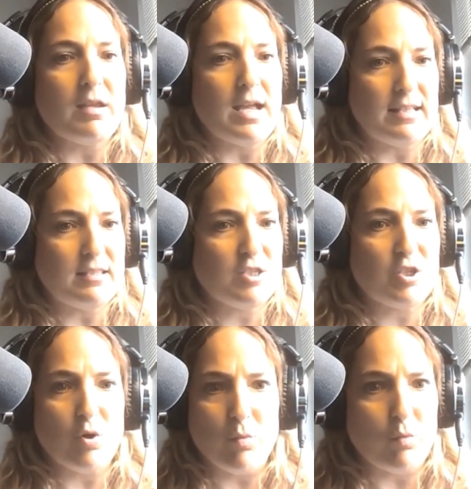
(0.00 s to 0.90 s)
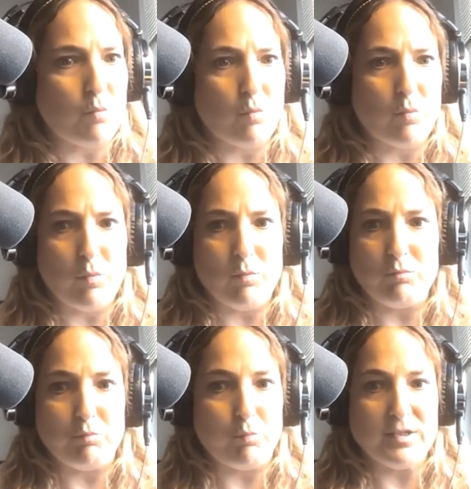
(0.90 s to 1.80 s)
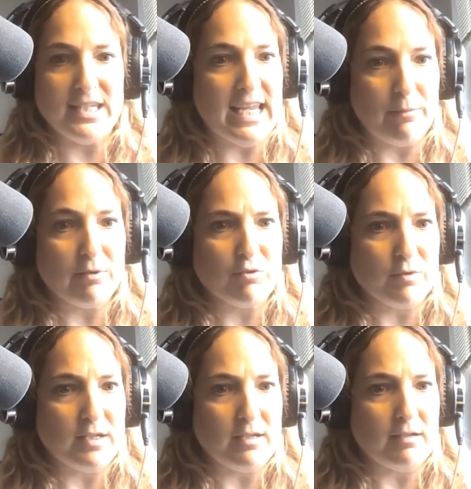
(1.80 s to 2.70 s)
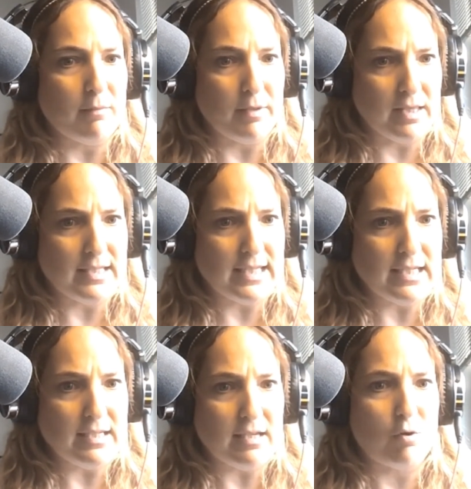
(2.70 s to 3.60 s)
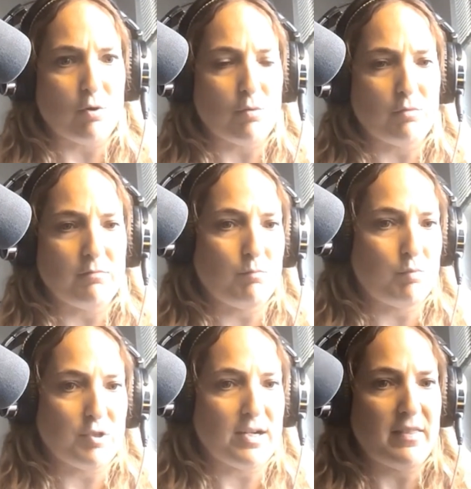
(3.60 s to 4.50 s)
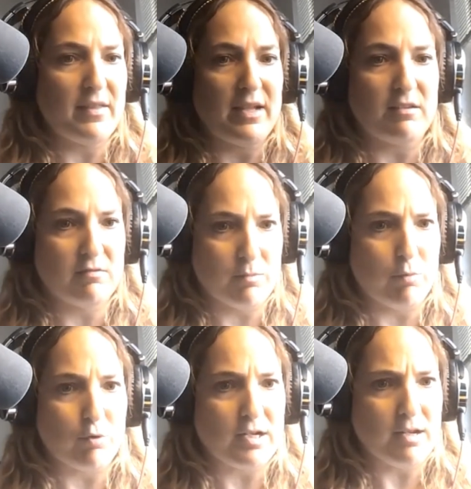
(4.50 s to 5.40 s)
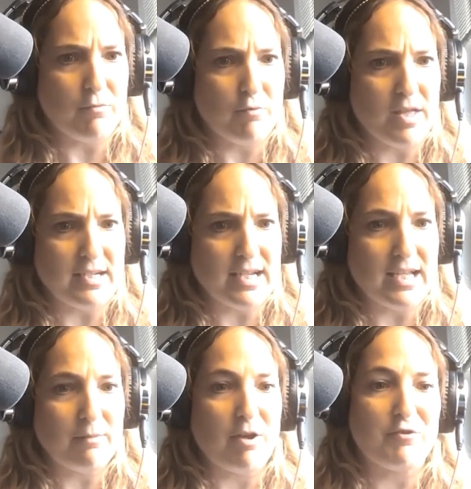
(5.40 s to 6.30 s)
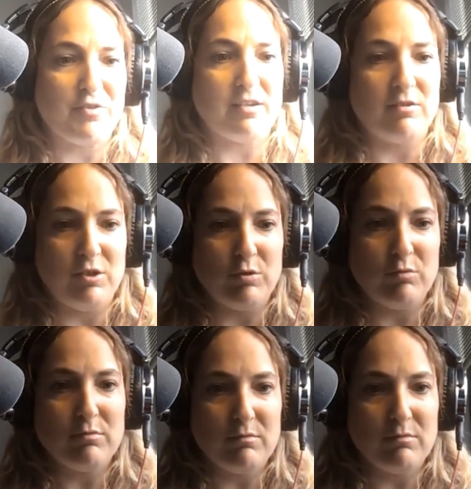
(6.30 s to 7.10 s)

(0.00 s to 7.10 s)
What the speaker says: And so was he able to rehabilitate, or was there anything that supported him through that time other than you?